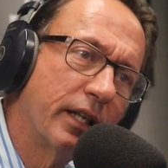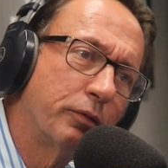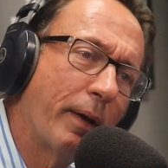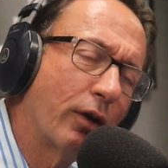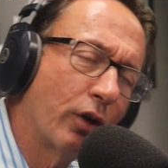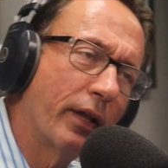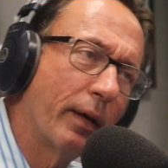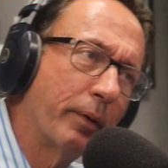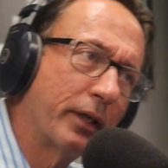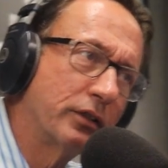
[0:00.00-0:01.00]
Expound on
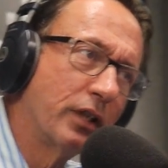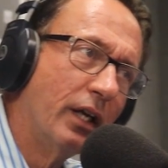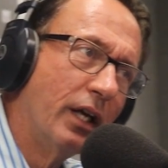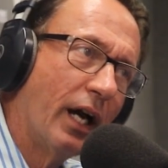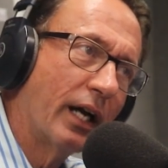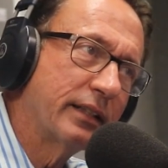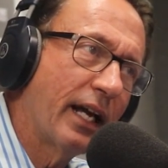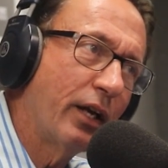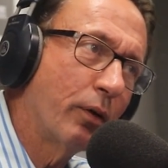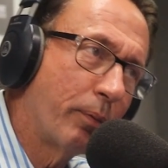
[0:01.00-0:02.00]
that, because
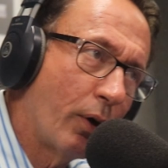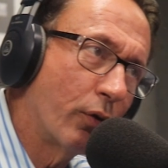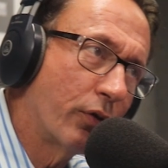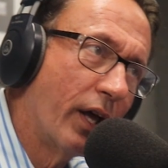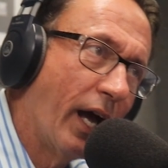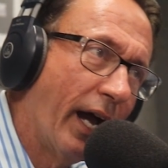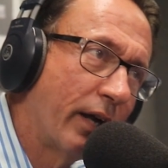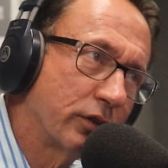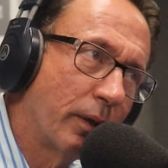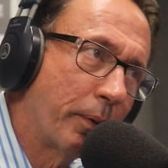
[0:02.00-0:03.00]
I hear both. I
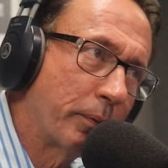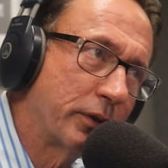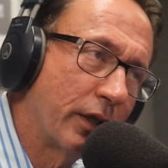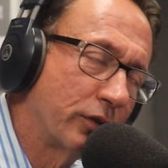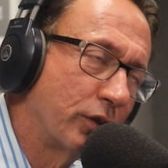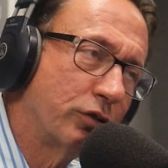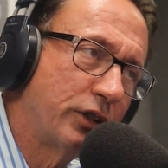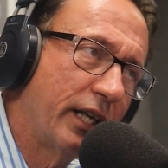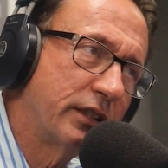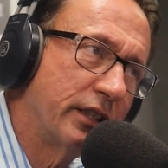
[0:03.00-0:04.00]
hear some people say there's no
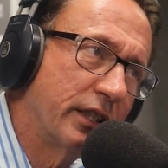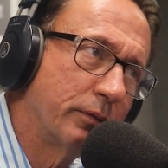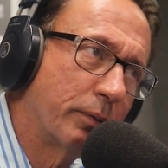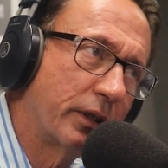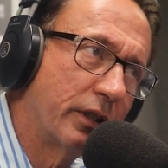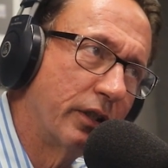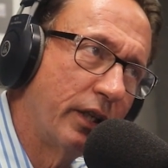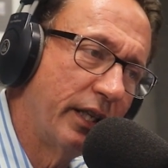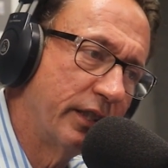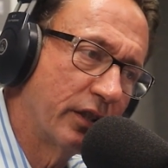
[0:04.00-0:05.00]
chance he is because
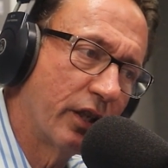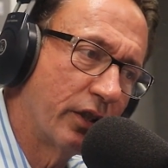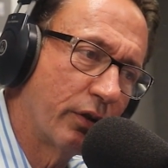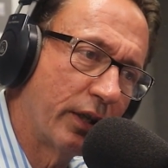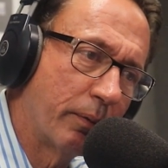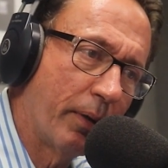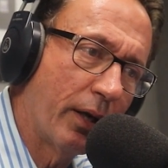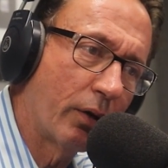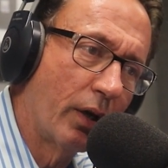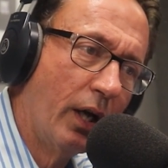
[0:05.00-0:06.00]
he needs another year to get
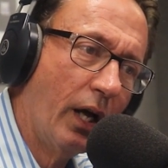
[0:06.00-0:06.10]
better.